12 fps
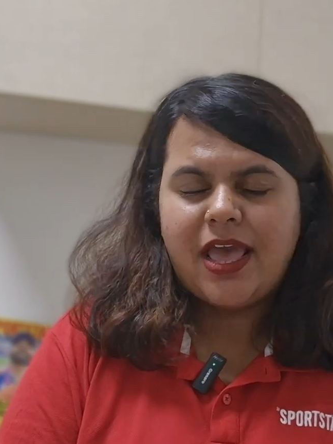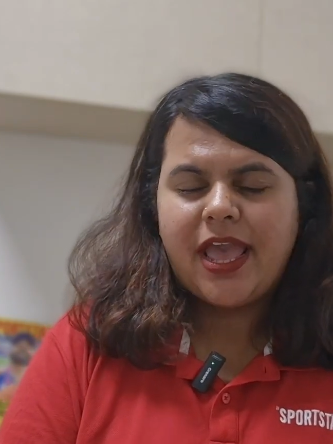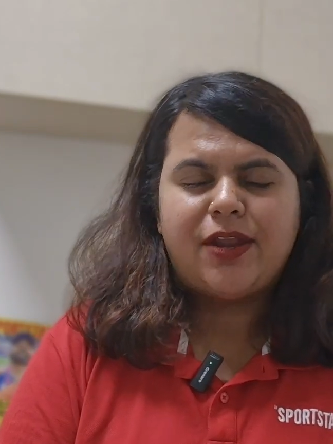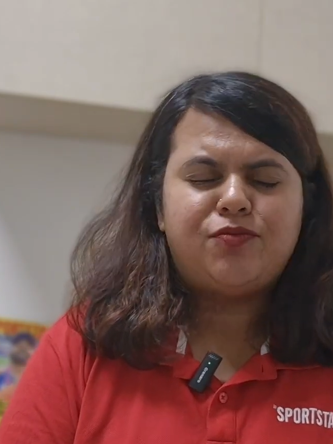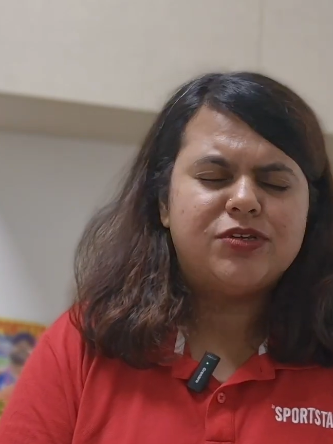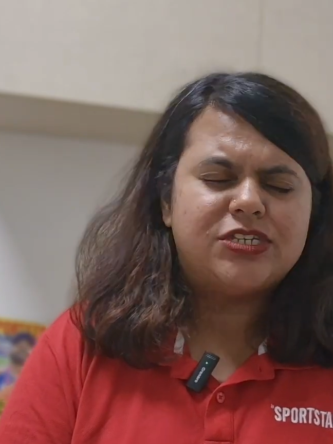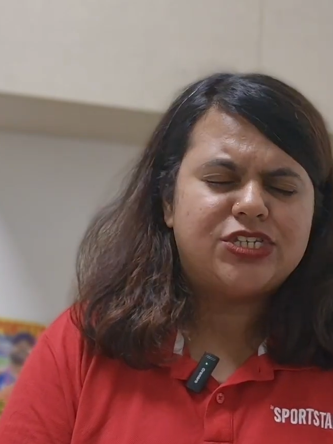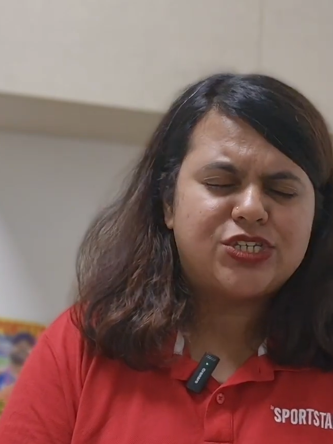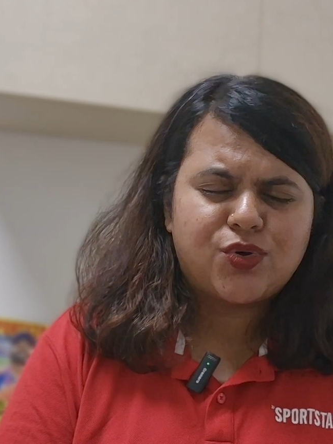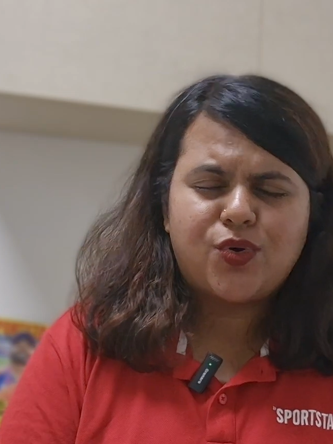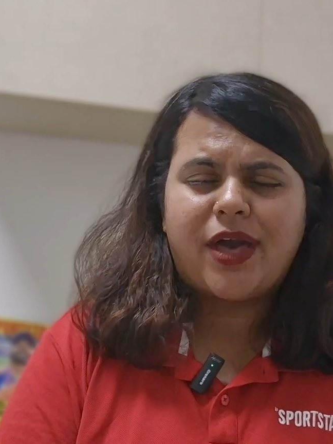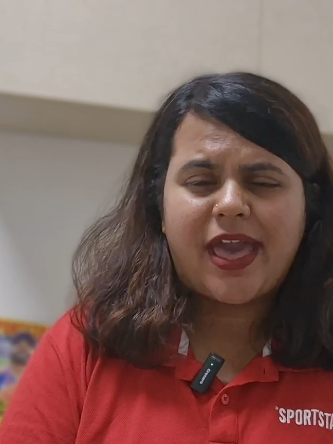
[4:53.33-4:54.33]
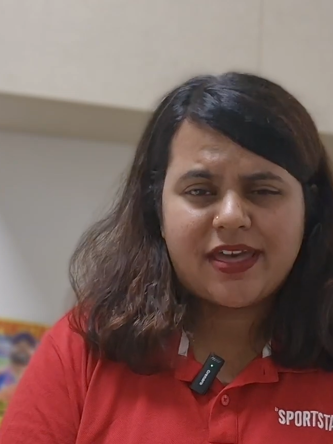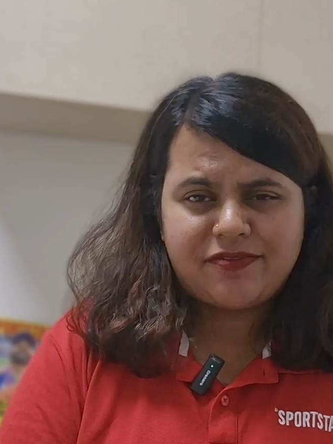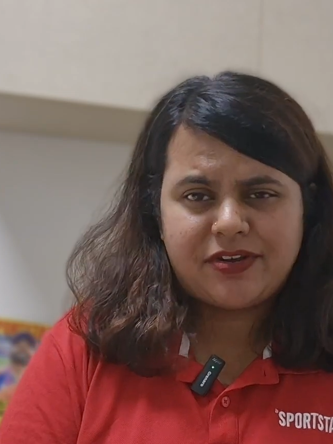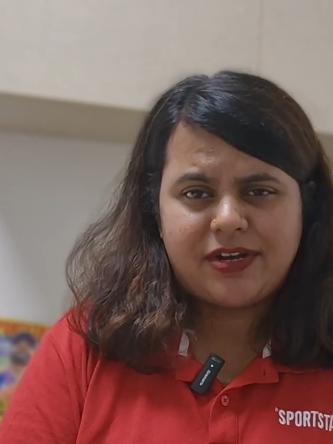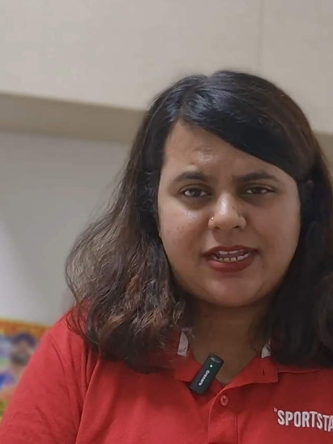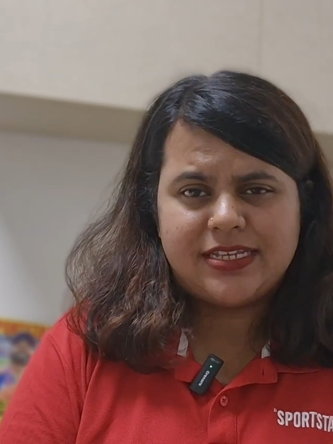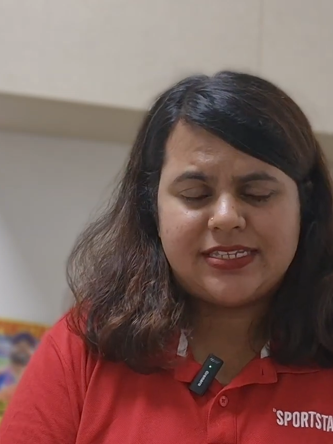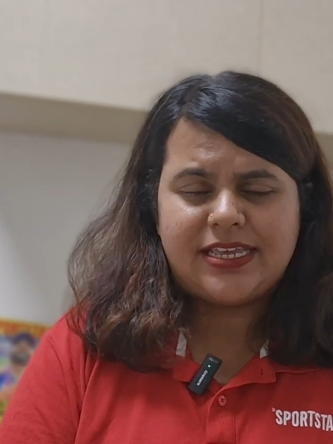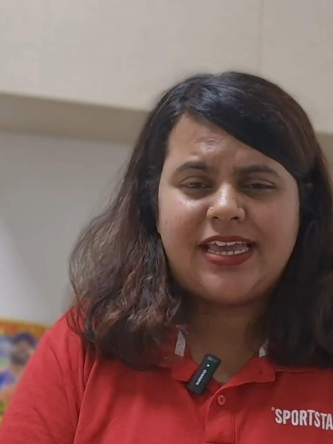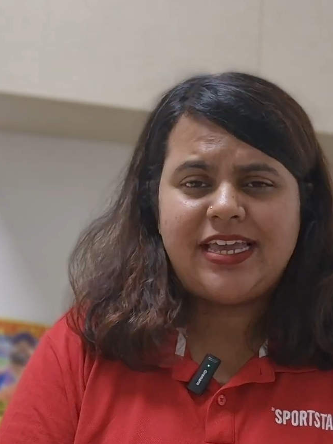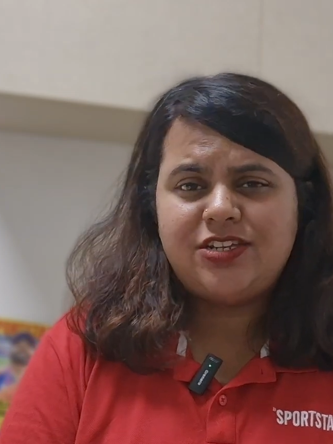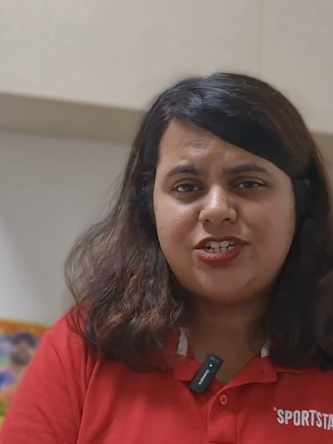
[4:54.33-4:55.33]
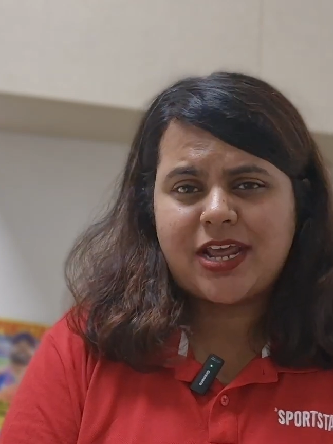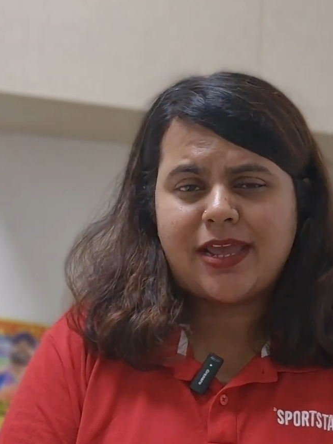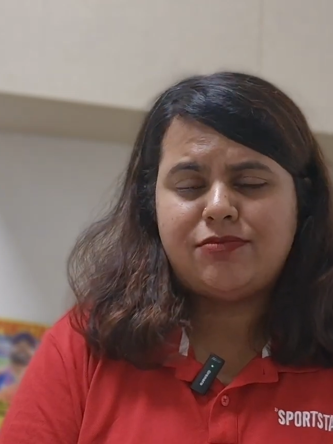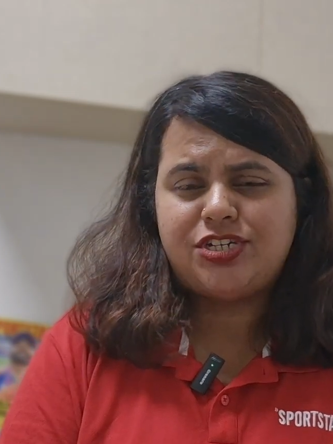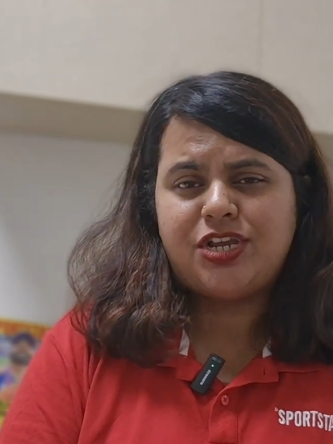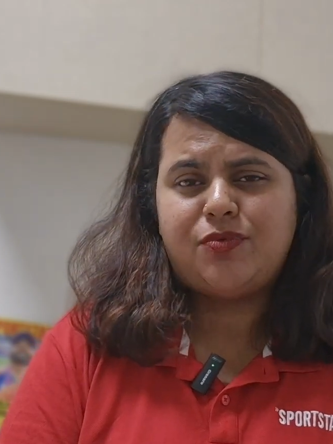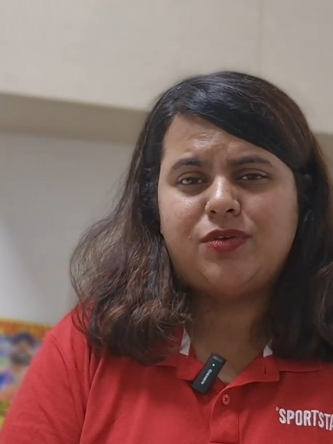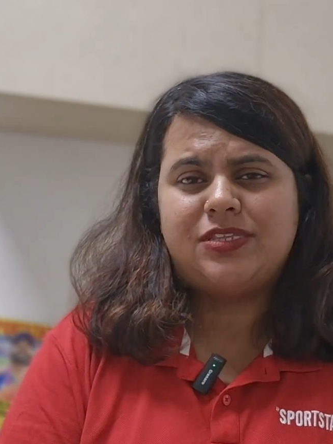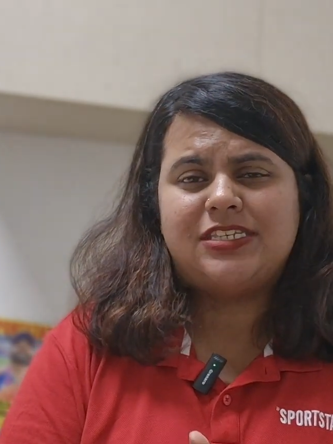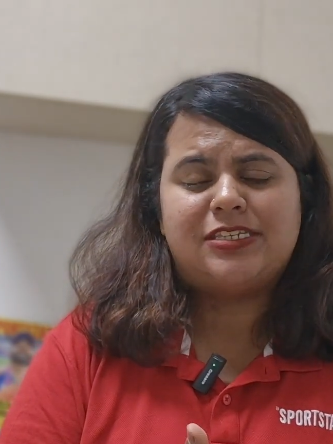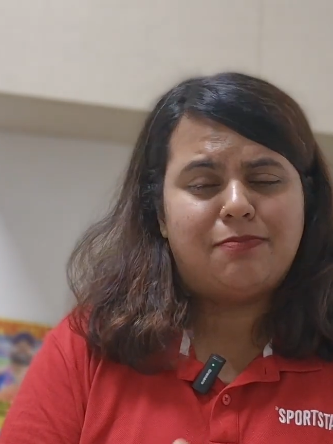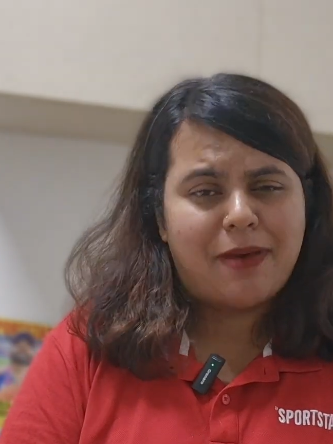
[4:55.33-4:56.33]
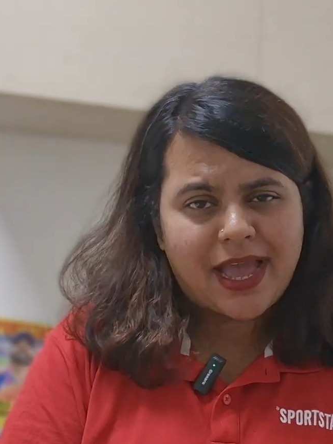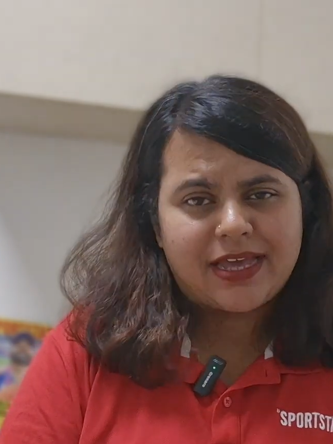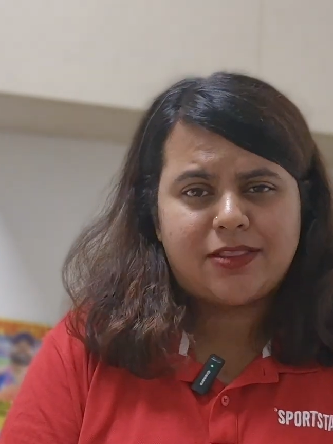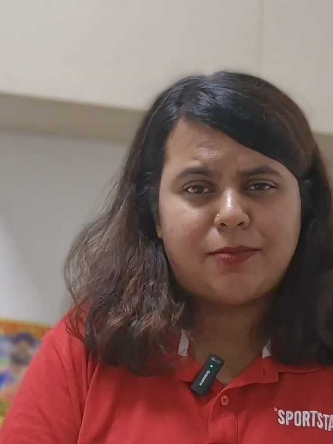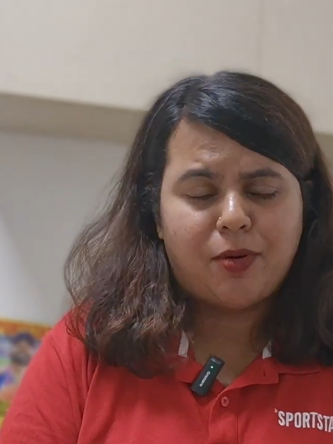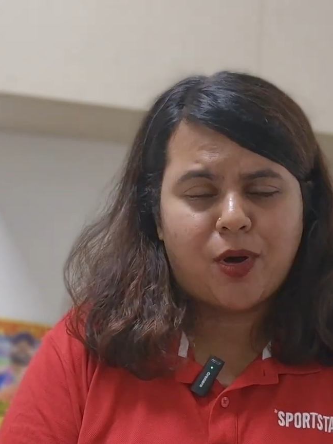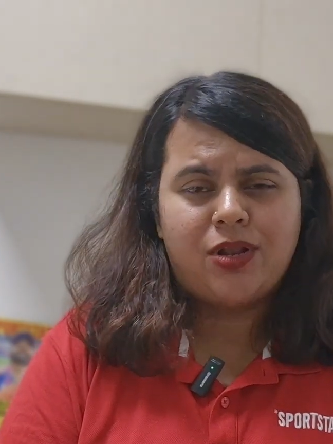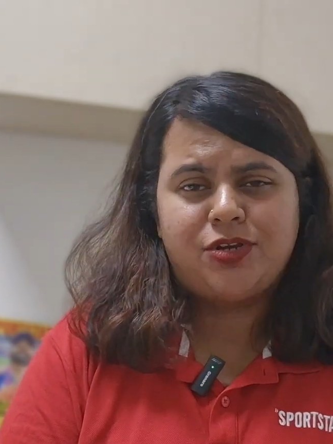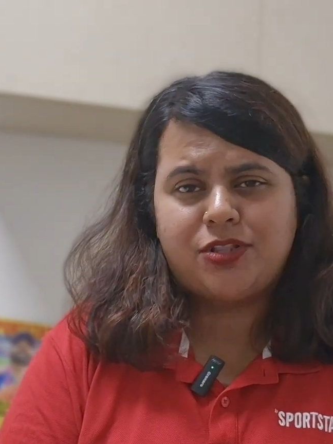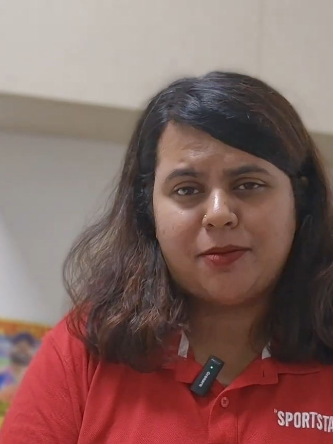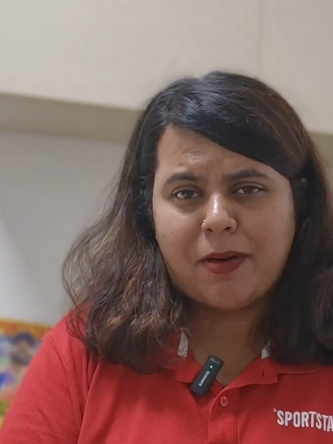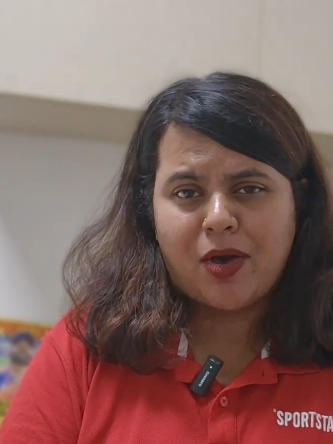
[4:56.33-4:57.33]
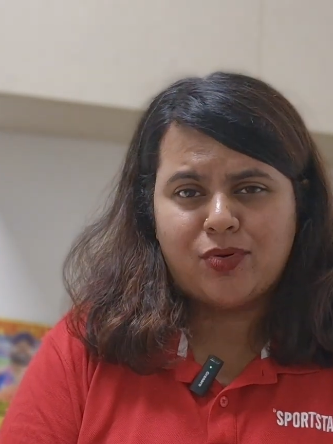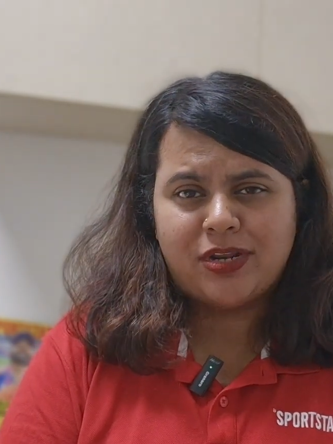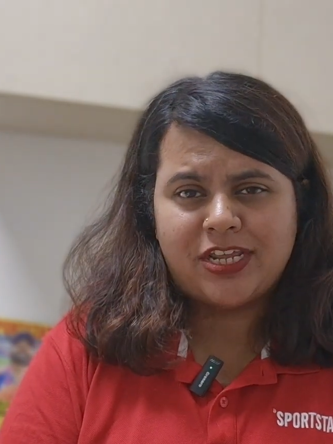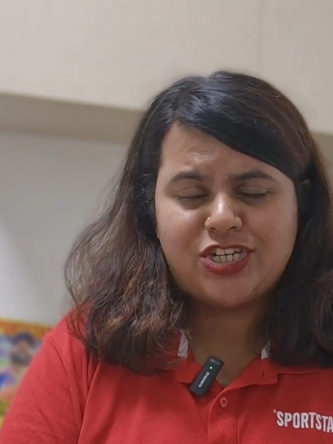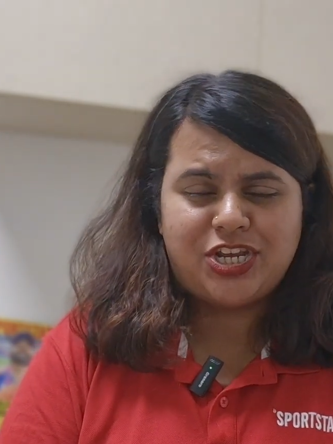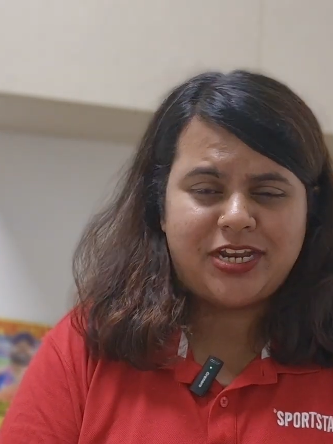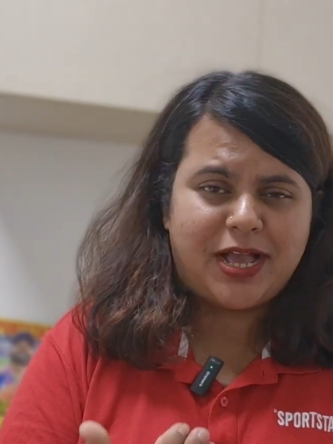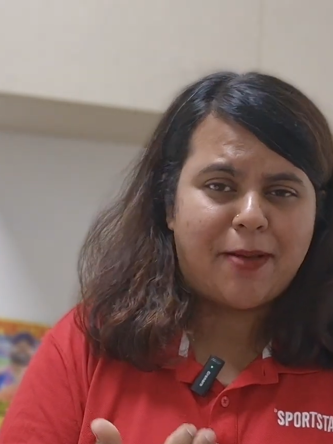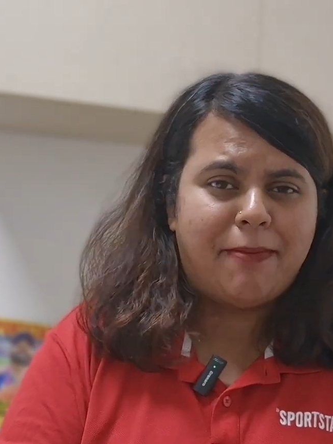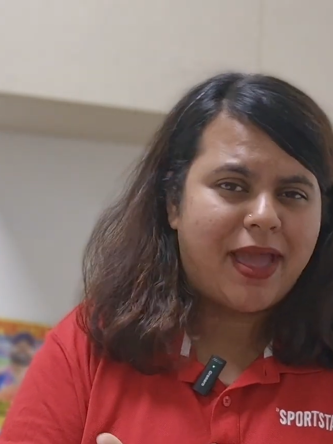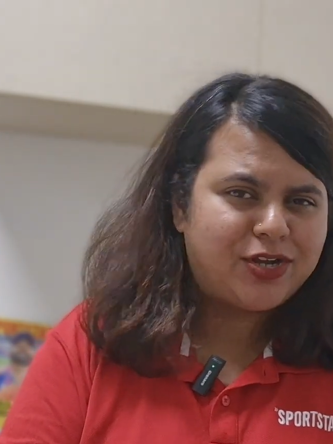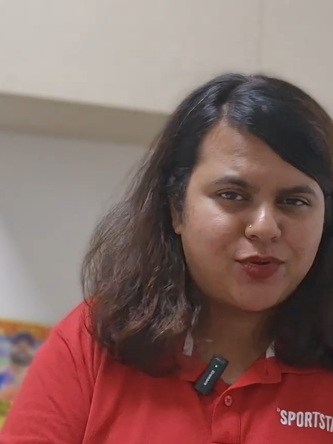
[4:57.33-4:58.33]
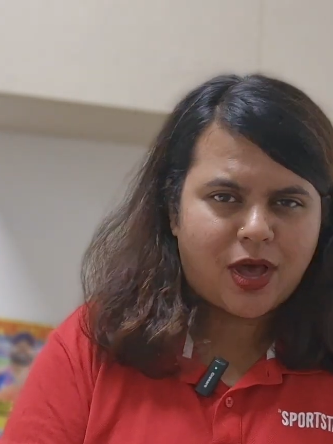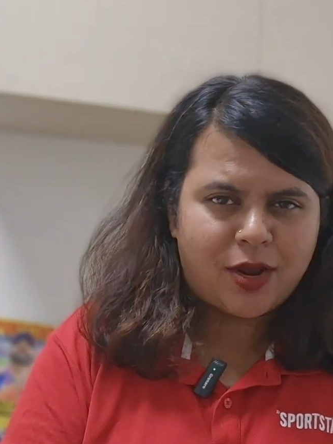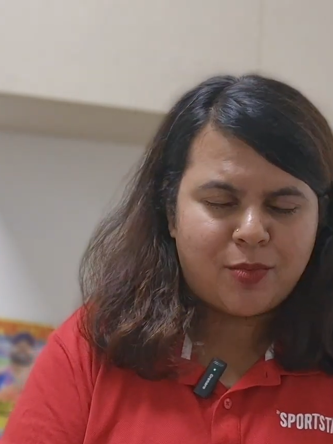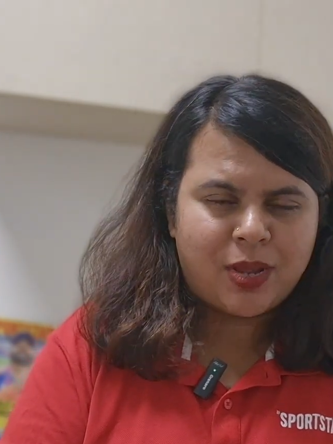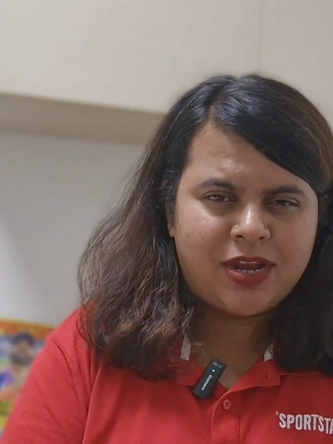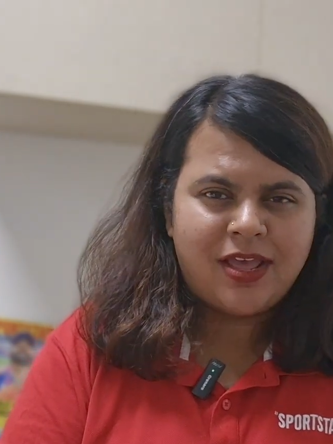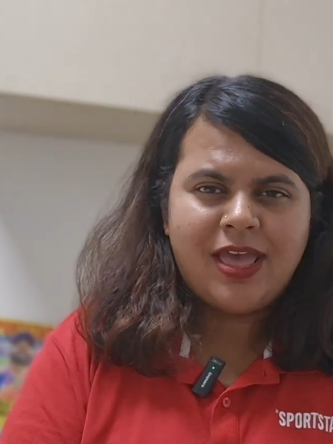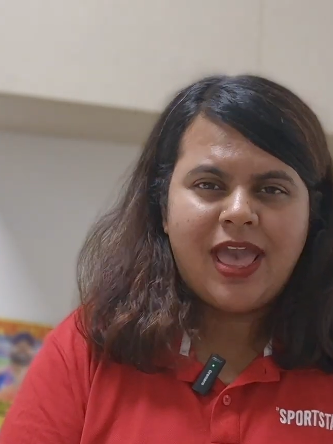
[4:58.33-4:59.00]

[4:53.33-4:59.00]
It was so effortless. Each time she would smack the ball to the boundary, she'd come back to Harman